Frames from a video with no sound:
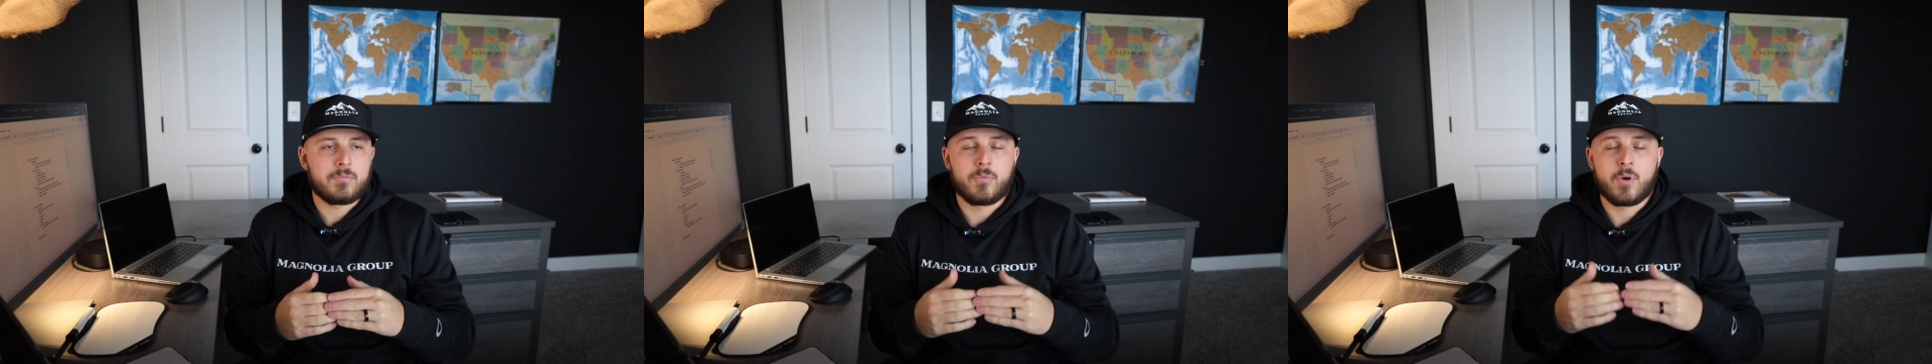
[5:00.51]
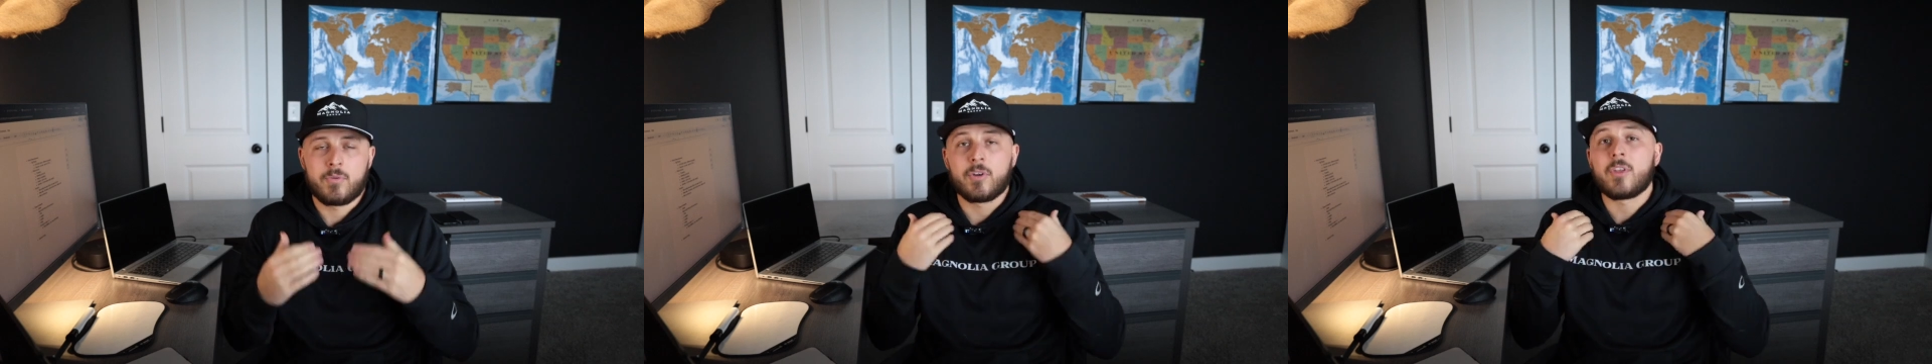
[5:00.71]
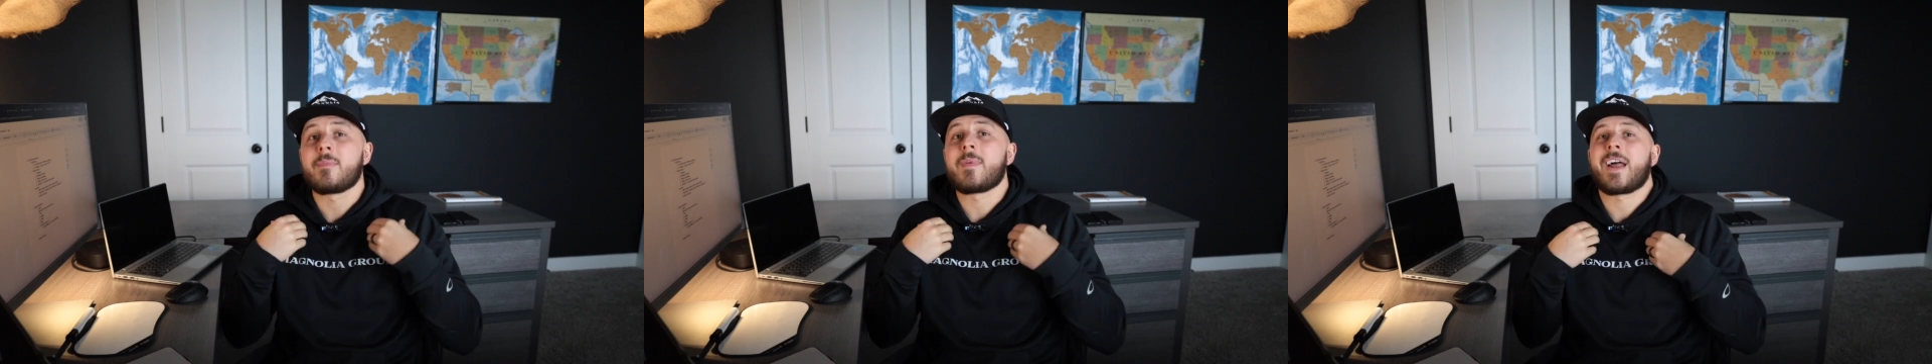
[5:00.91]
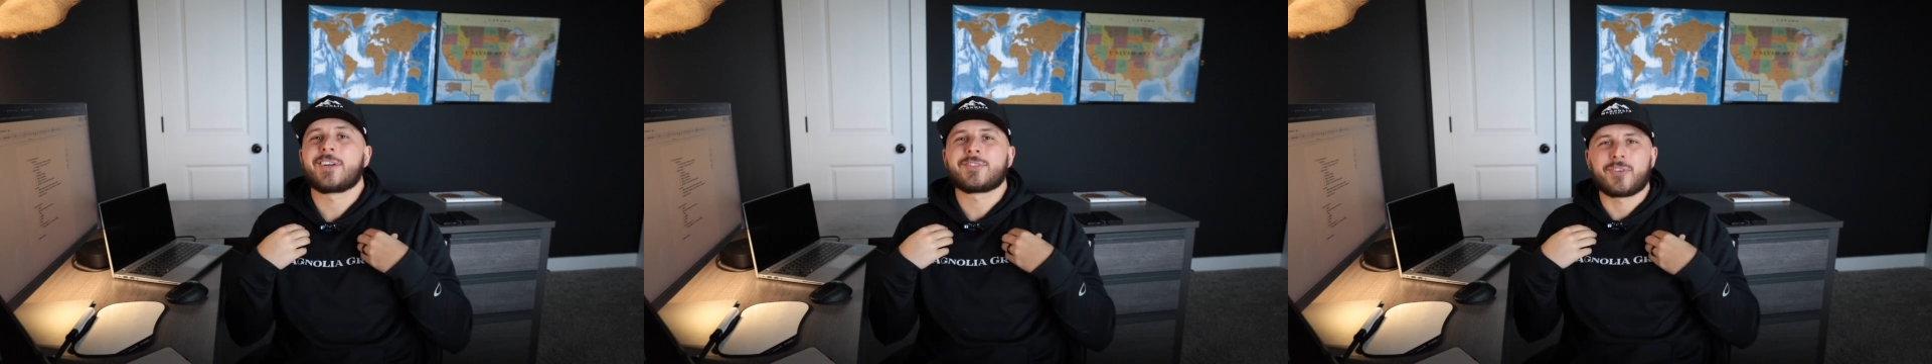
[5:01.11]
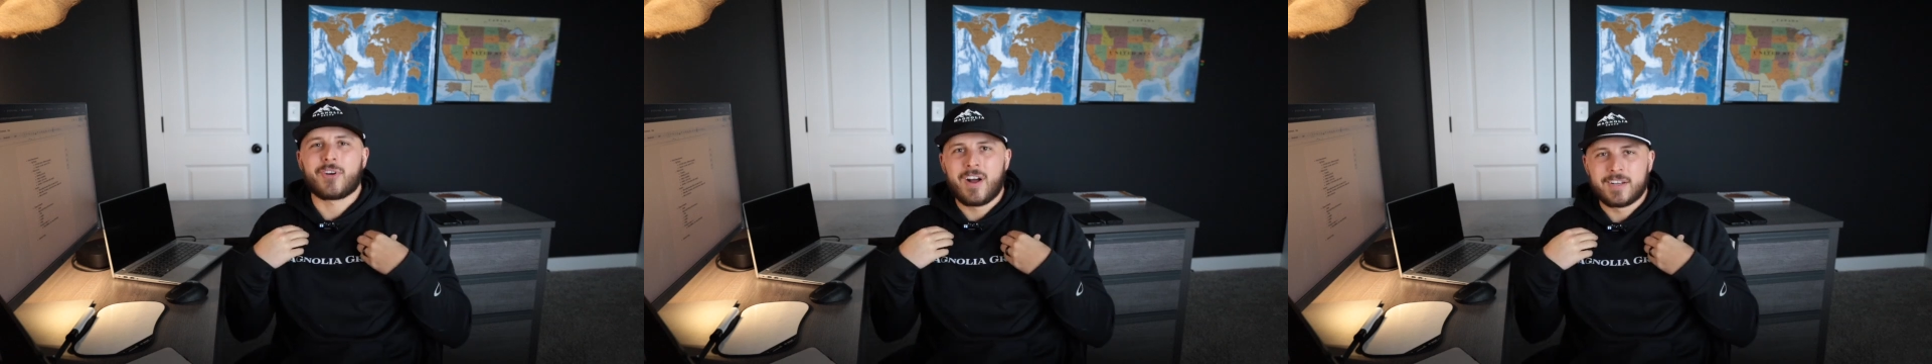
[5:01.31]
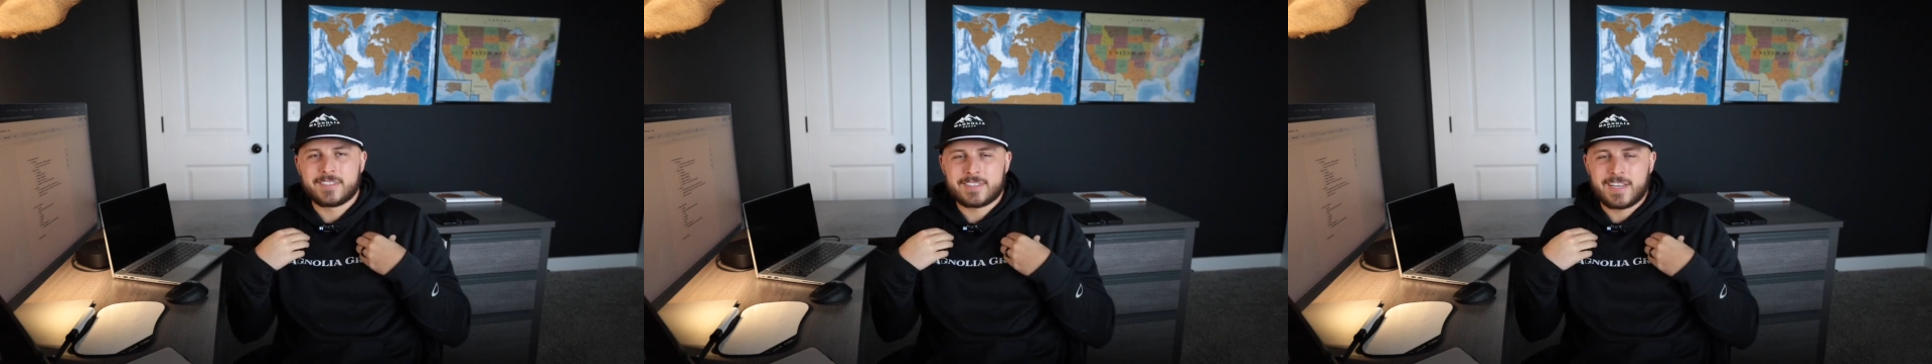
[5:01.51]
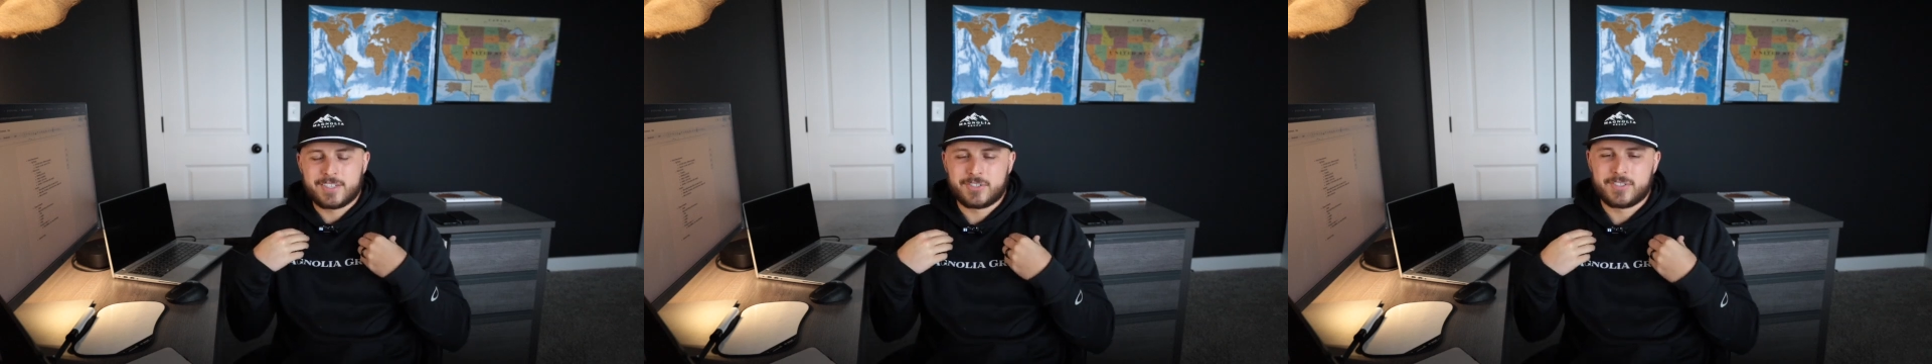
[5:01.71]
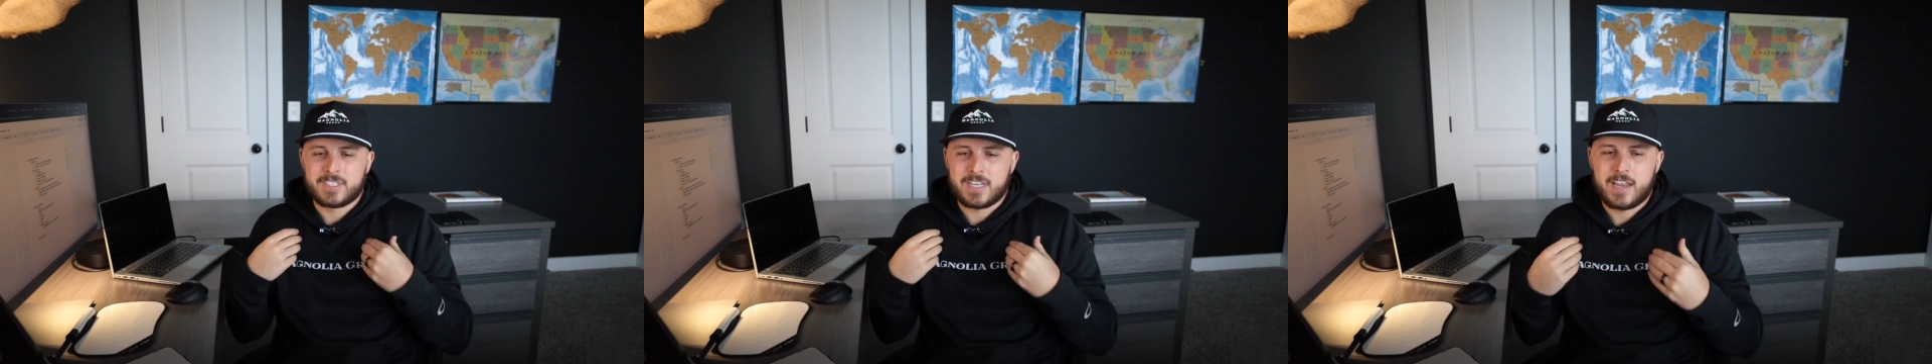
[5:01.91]
what really matters for us, I
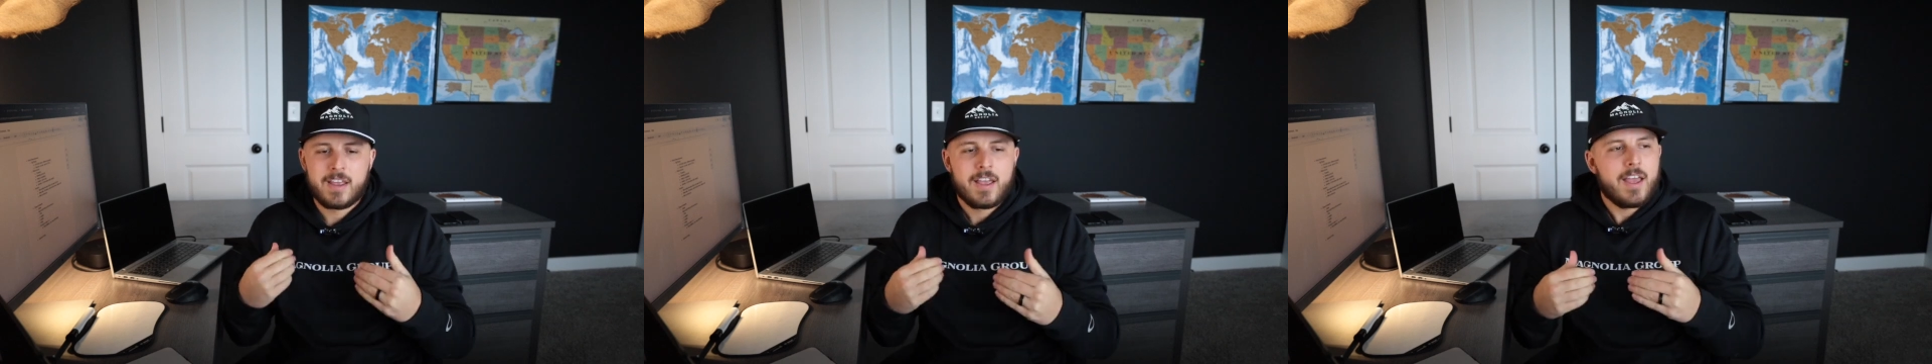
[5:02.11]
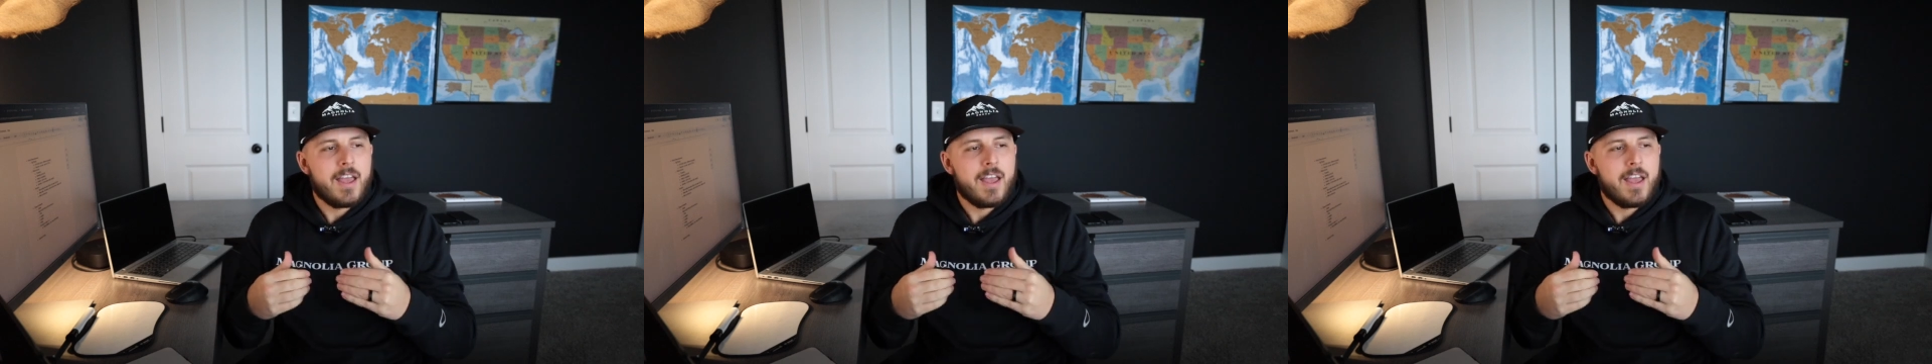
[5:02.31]
should say.